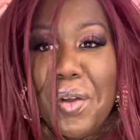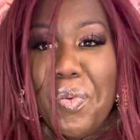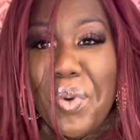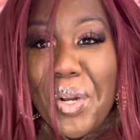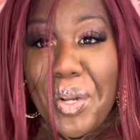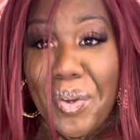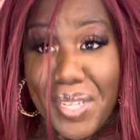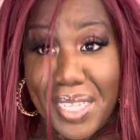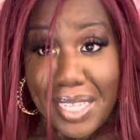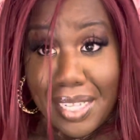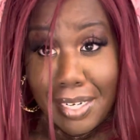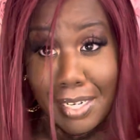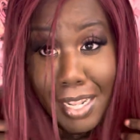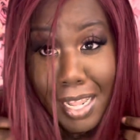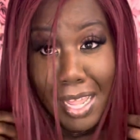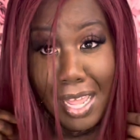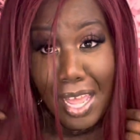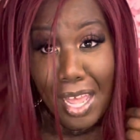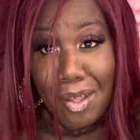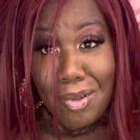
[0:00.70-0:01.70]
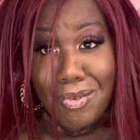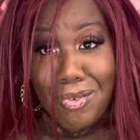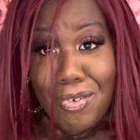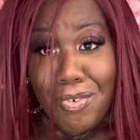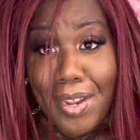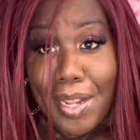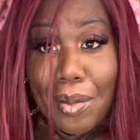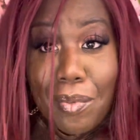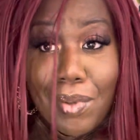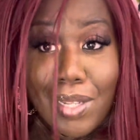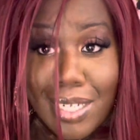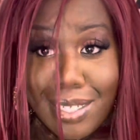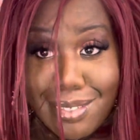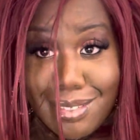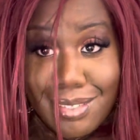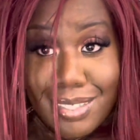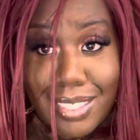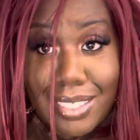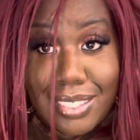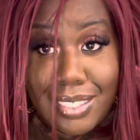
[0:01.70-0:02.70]
working. Outre, what
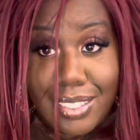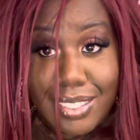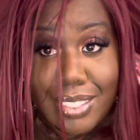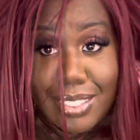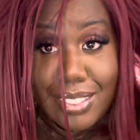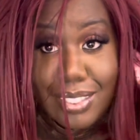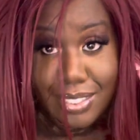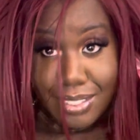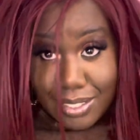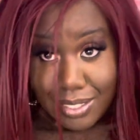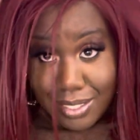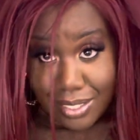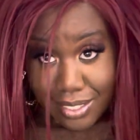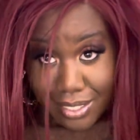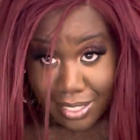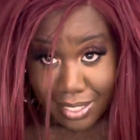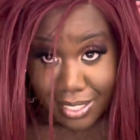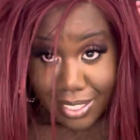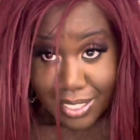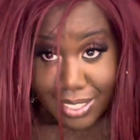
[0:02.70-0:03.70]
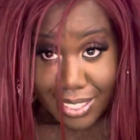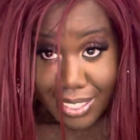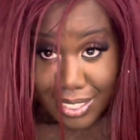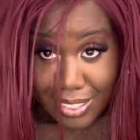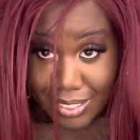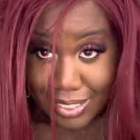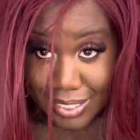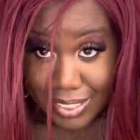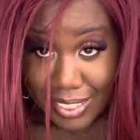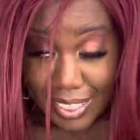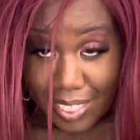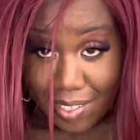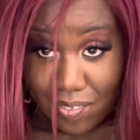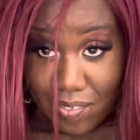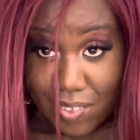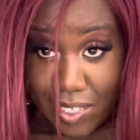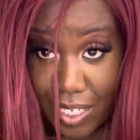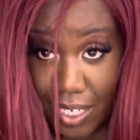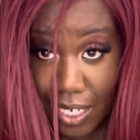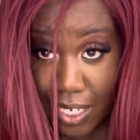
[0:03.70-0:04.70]
is this? It's
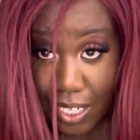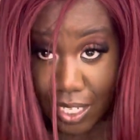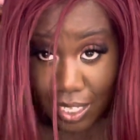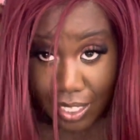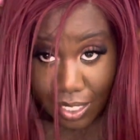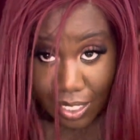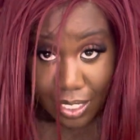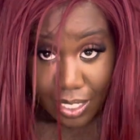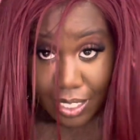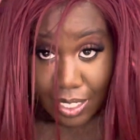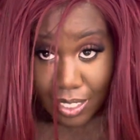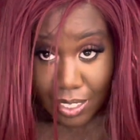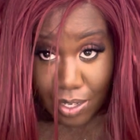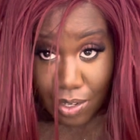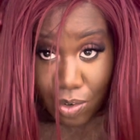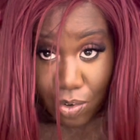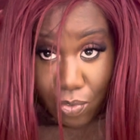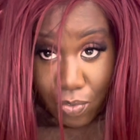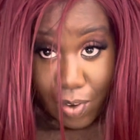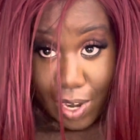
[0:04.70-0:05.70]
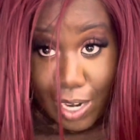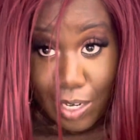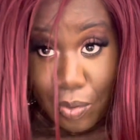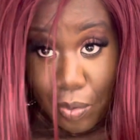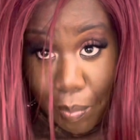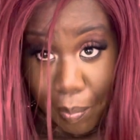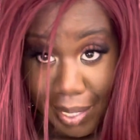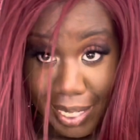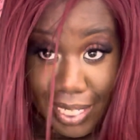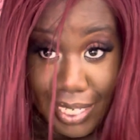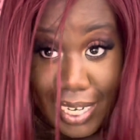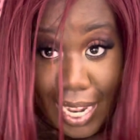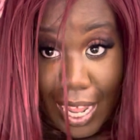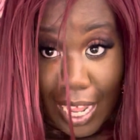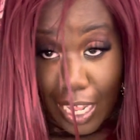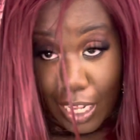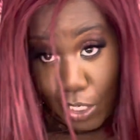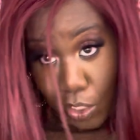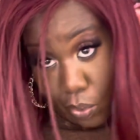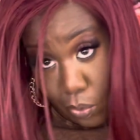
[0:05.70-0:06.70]
giving Ronald
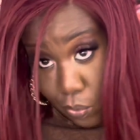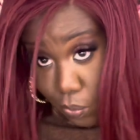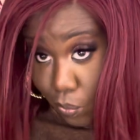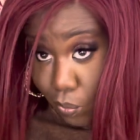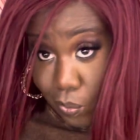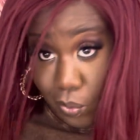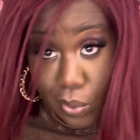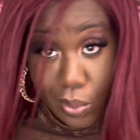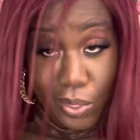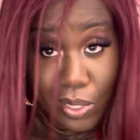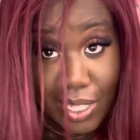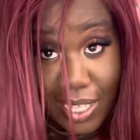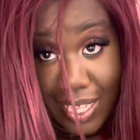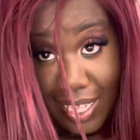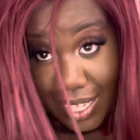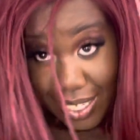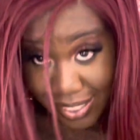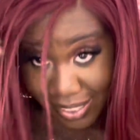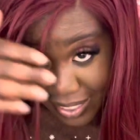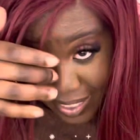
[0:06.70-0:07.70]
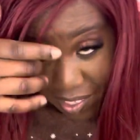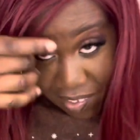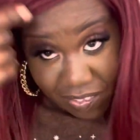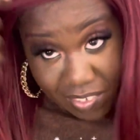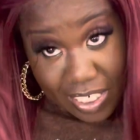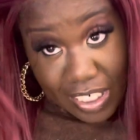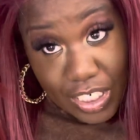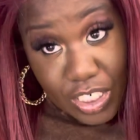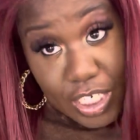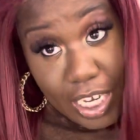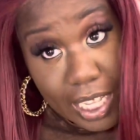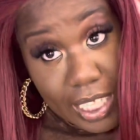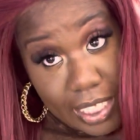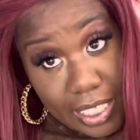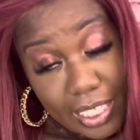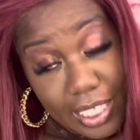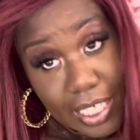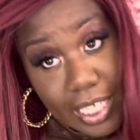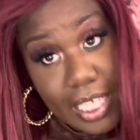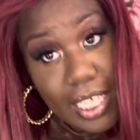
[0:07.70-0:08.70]
McDonald. It's giving
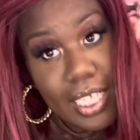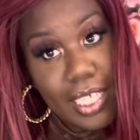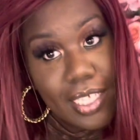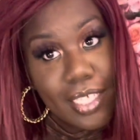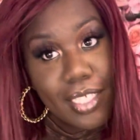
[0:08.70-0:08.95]
Chucky.